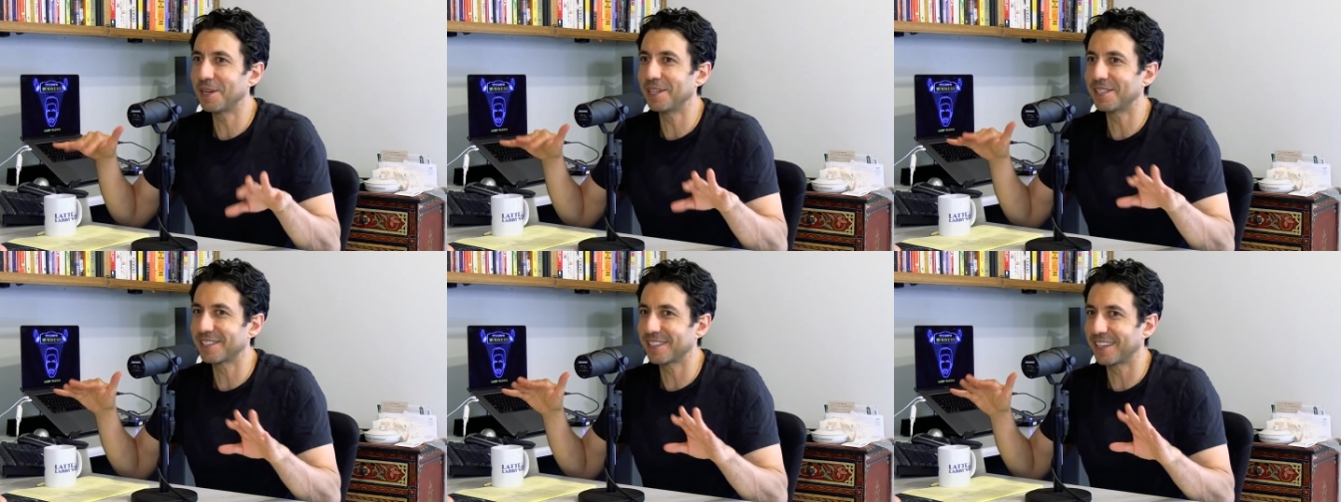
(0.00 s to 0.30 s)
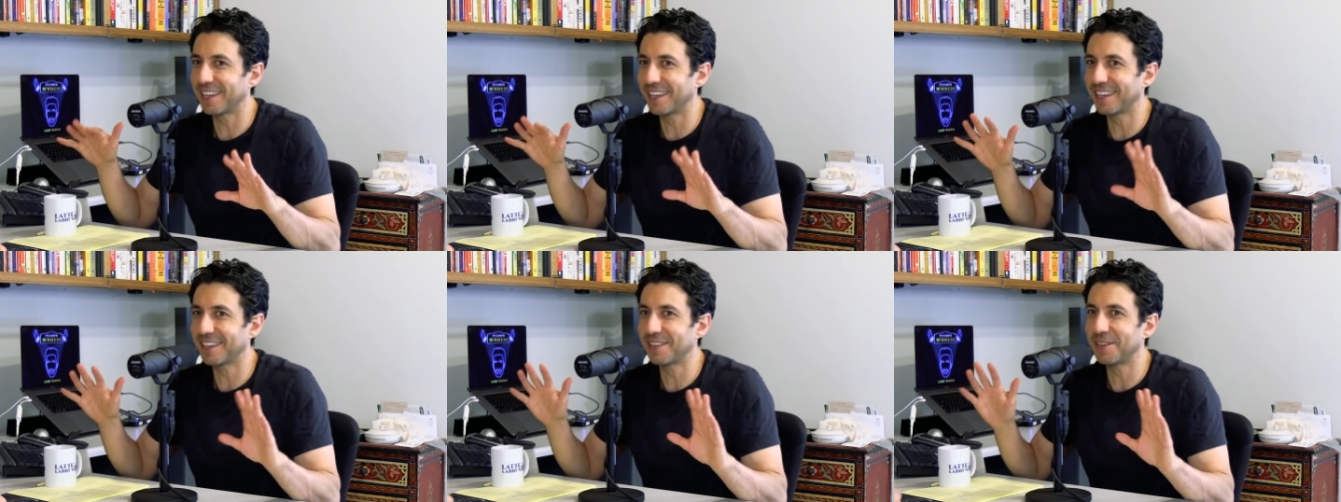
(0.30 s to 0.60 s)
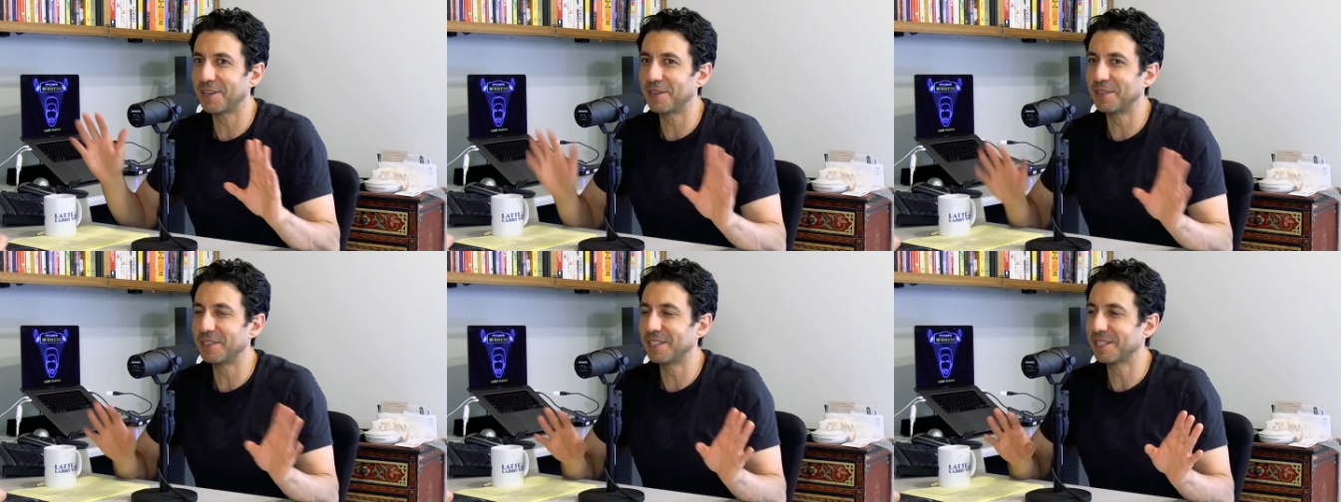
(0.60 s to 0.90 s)
It's like,
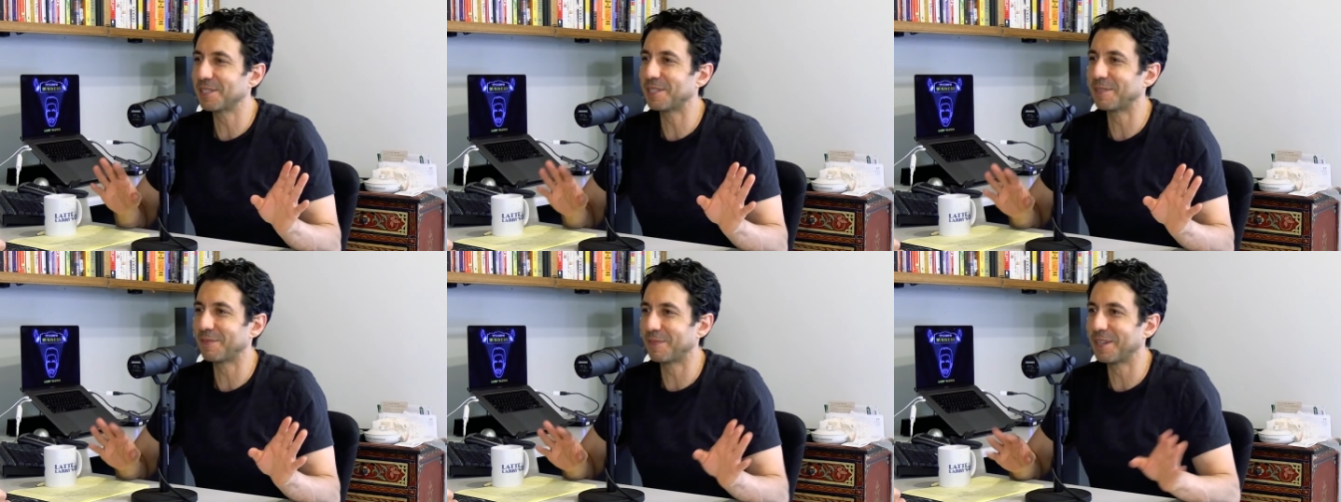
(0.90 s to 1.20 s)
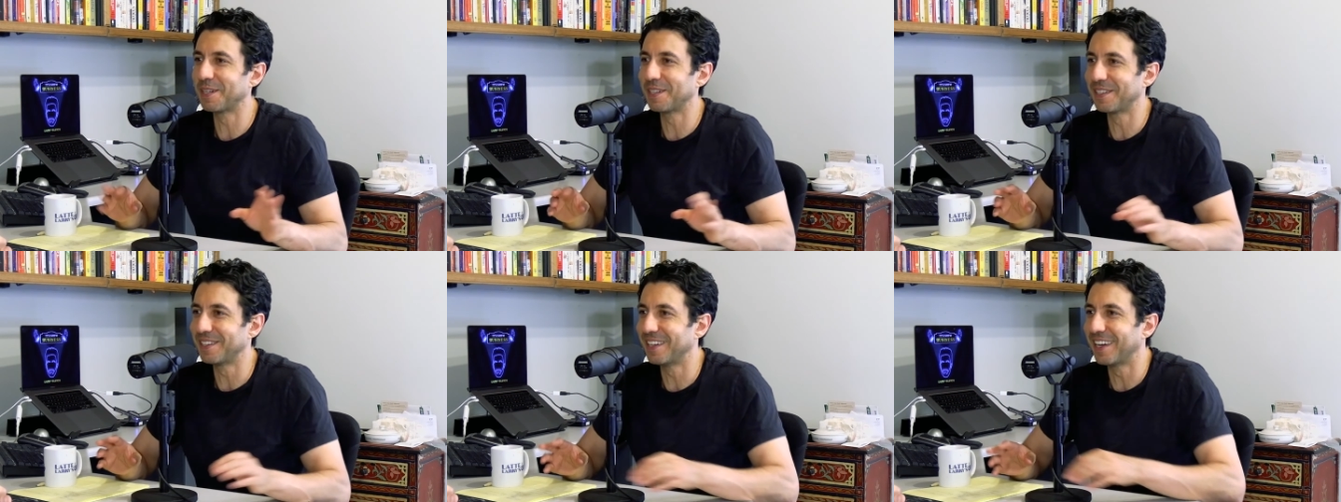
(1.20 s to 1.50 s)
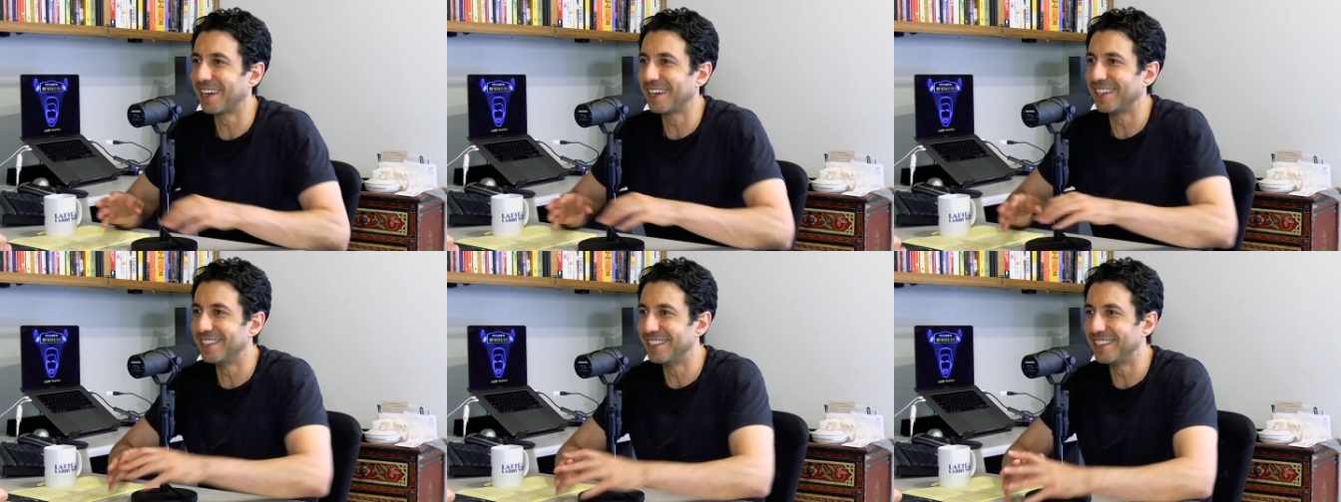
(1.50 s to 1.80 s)
oh, this is very
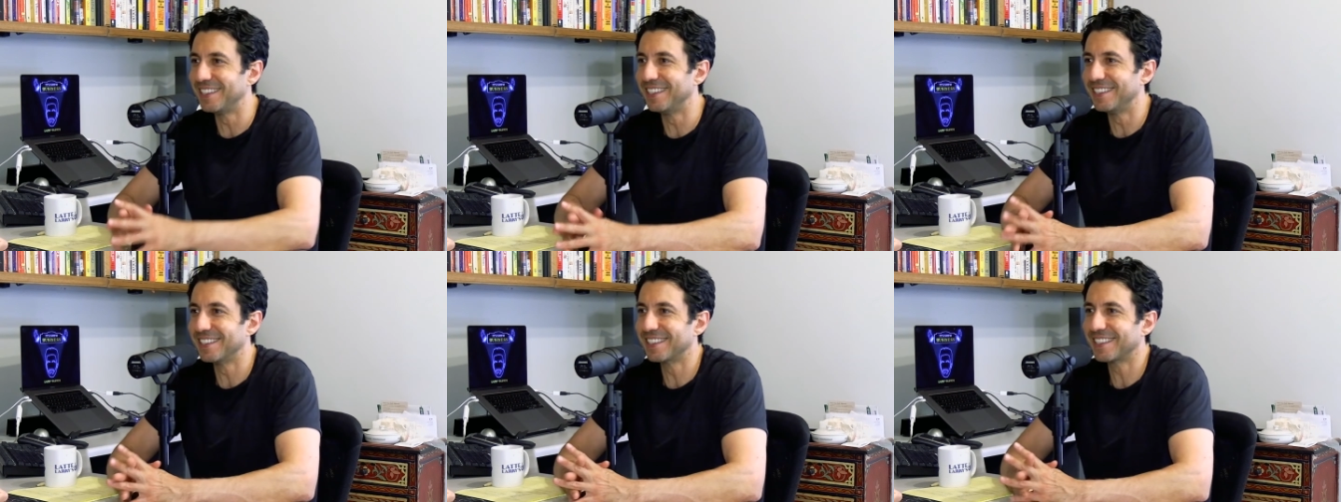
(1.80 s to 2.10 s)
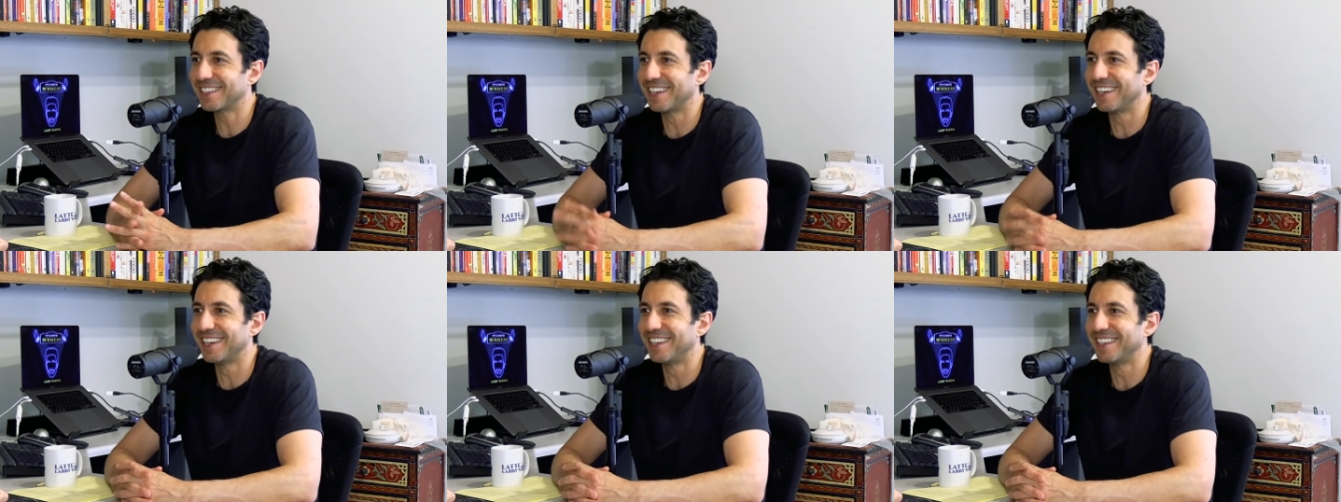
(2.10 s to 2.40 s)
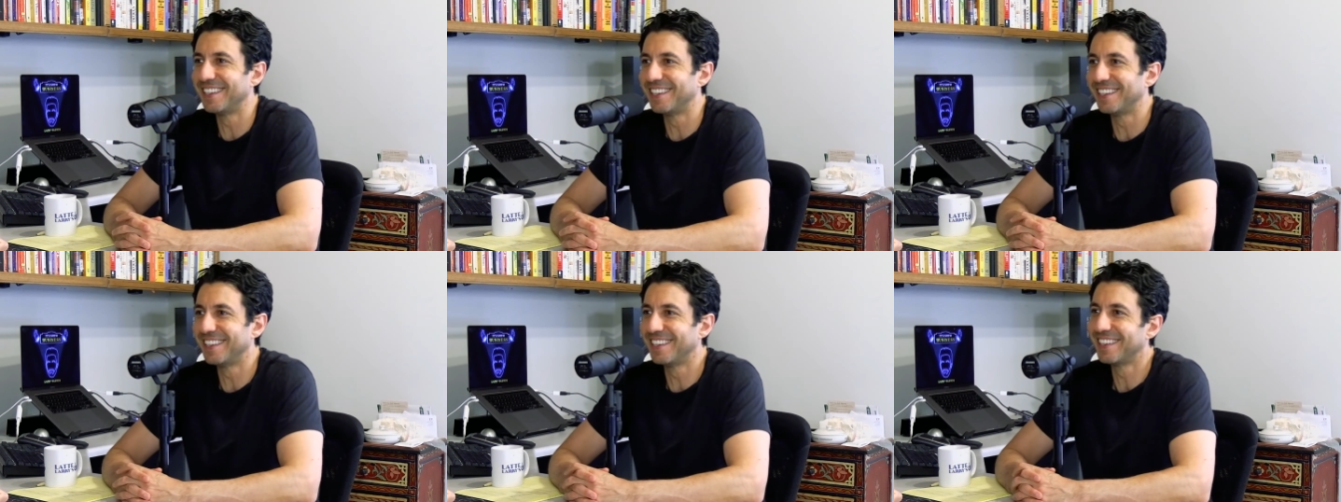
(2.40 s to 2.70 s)
90s
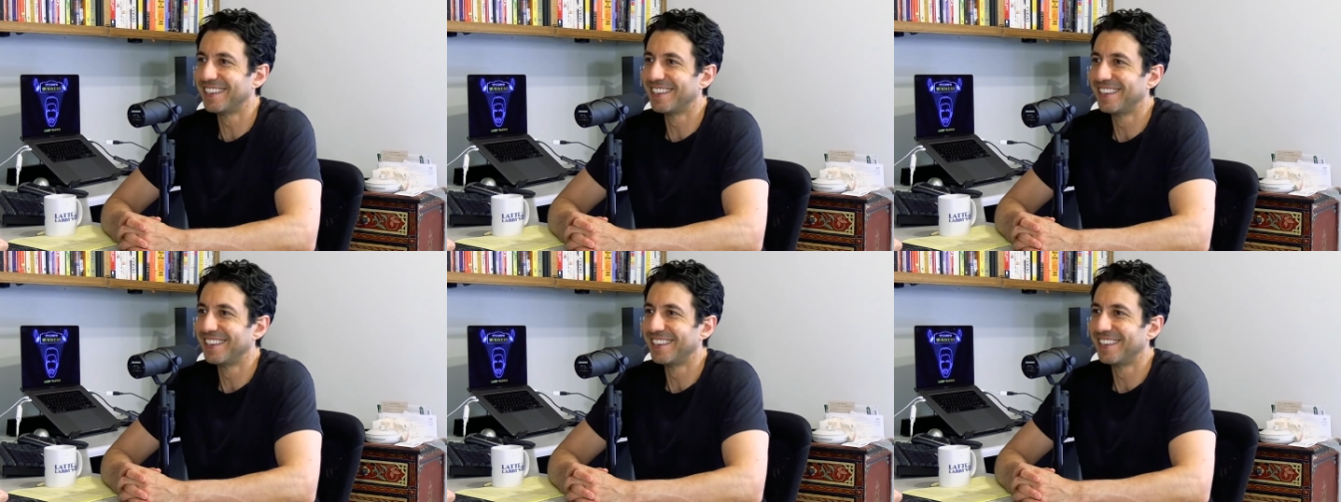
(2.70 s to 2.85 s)
cut here.